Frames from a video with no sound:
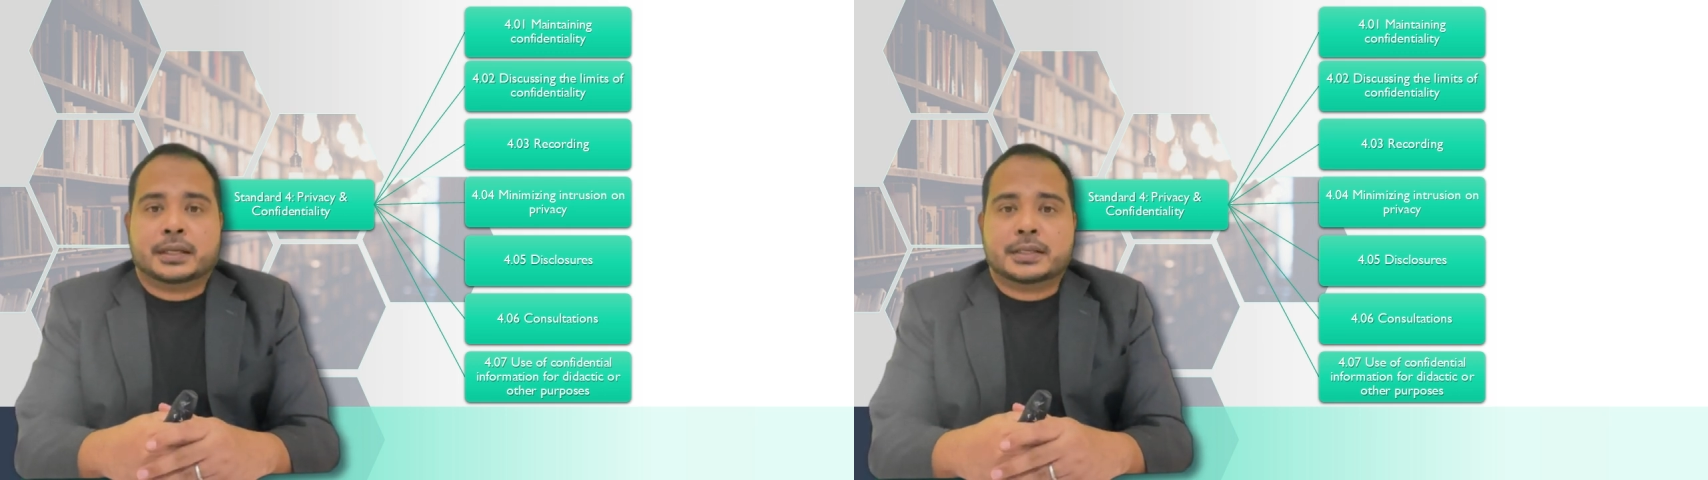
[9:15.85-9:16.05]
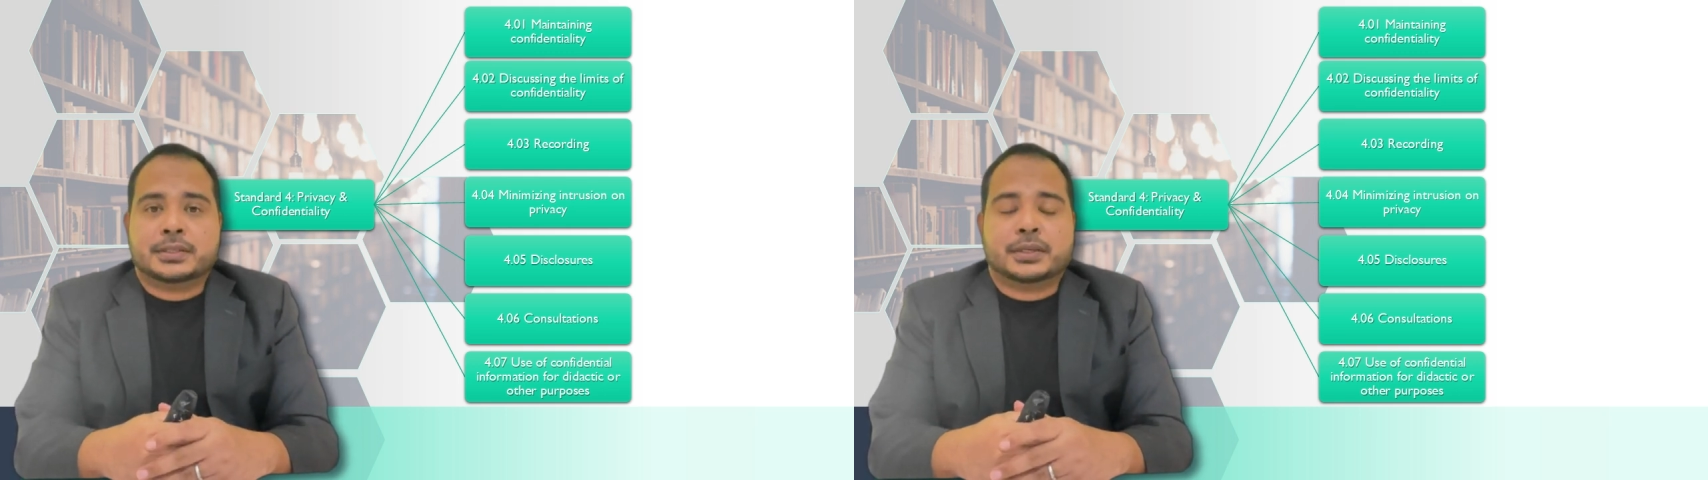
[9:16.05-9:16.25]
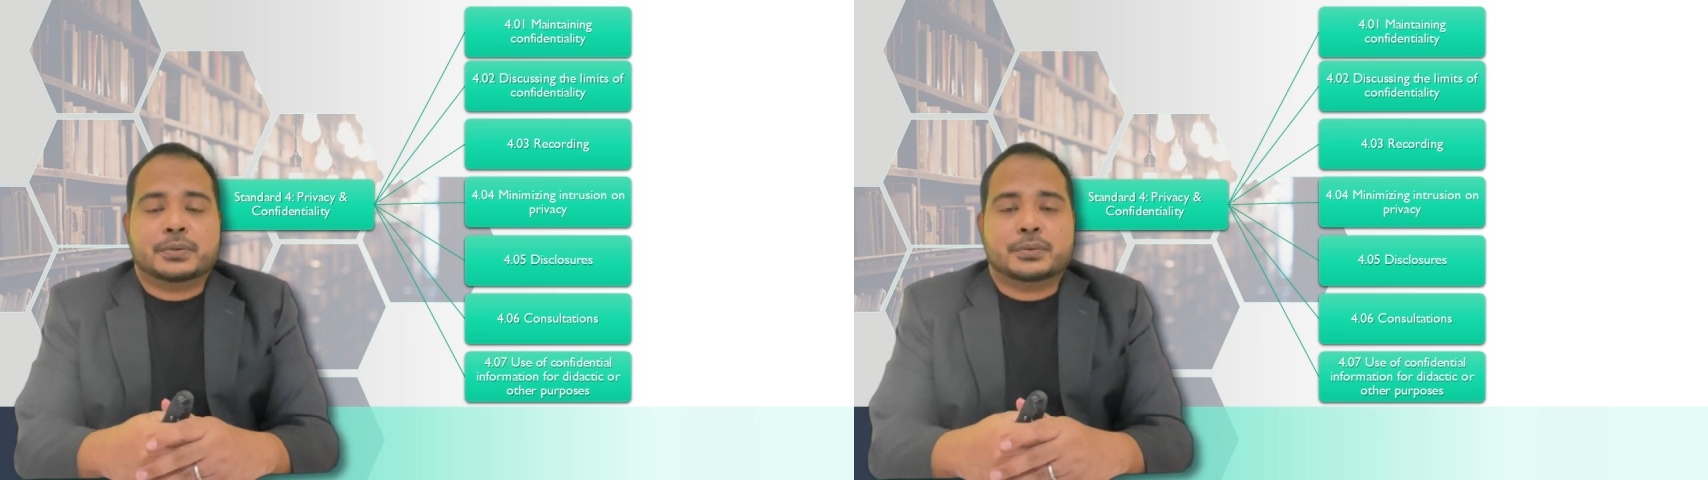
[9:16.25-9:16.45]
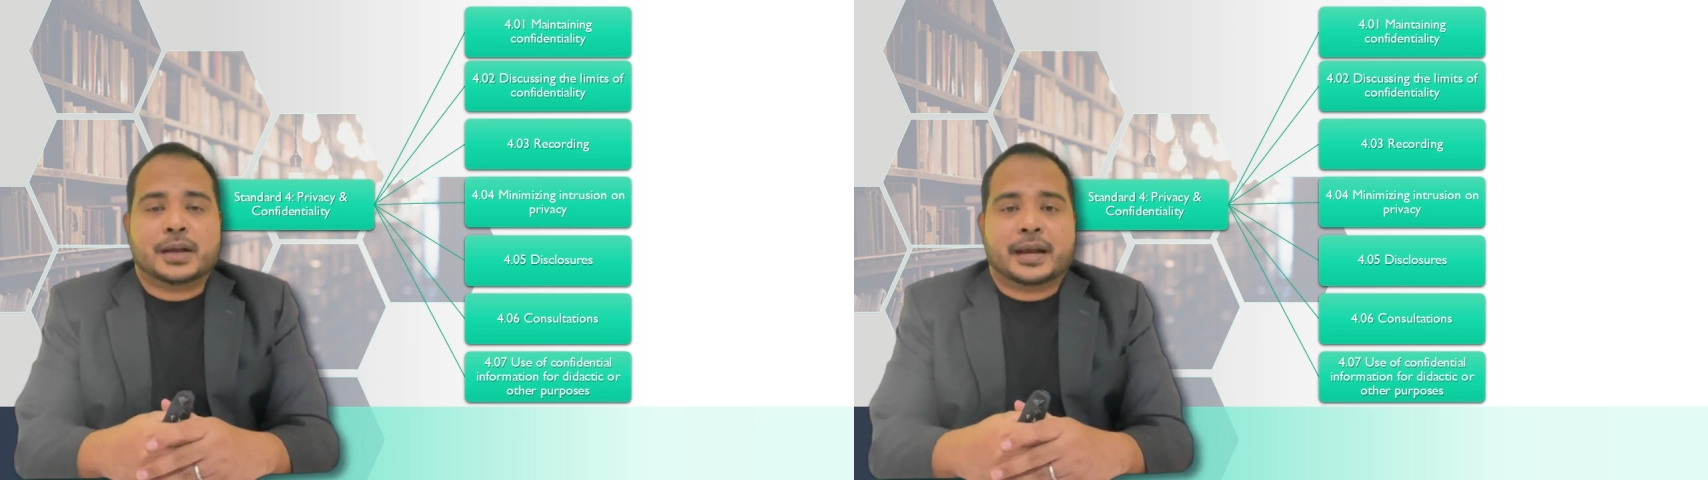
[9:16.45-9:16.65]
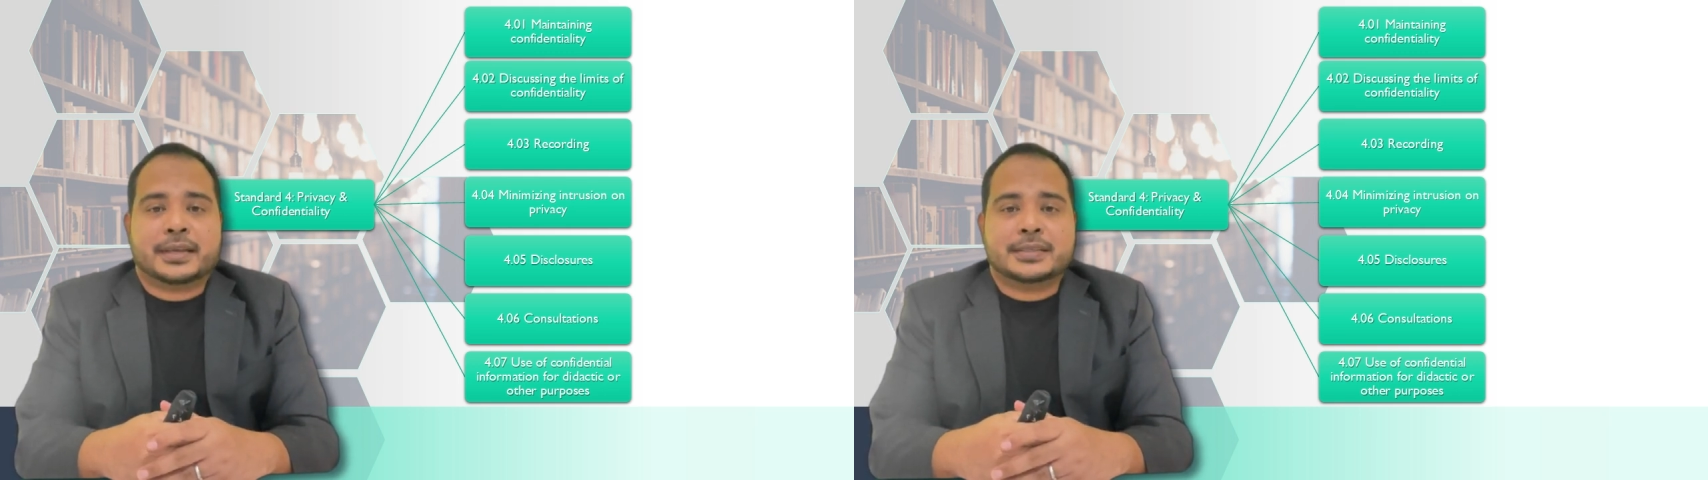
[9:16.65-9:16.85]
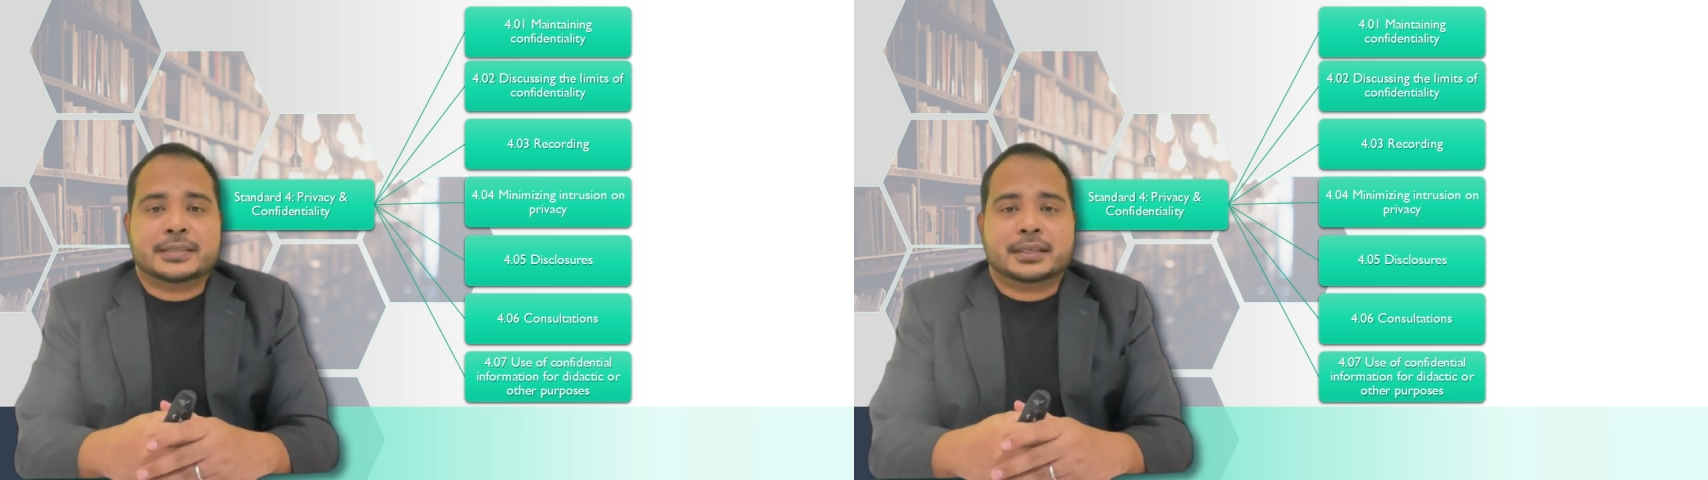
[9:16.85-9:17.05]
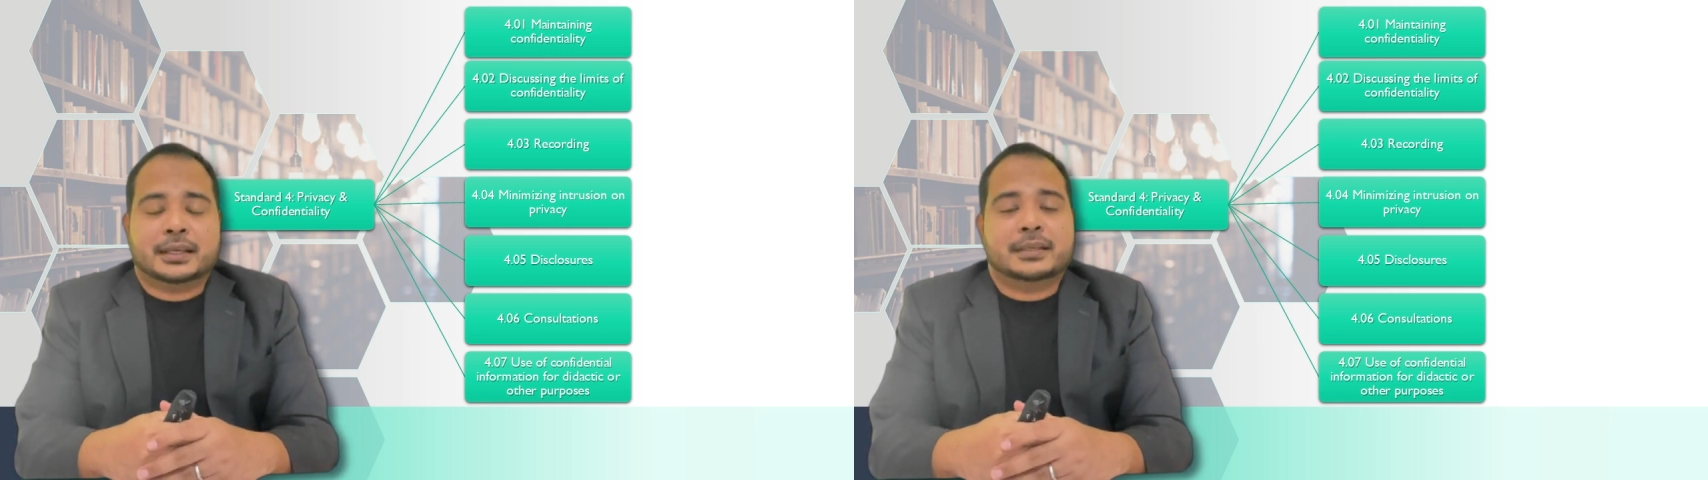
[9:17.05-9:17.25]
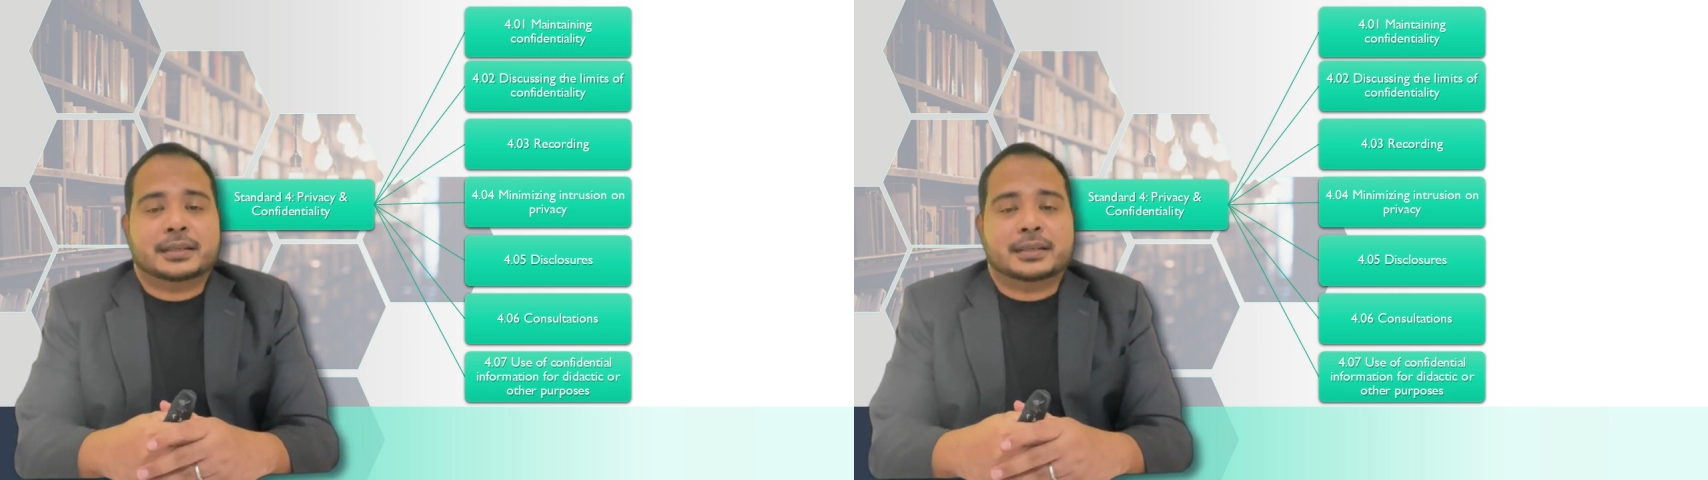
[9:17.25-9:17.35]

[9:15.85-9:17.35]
See you guys in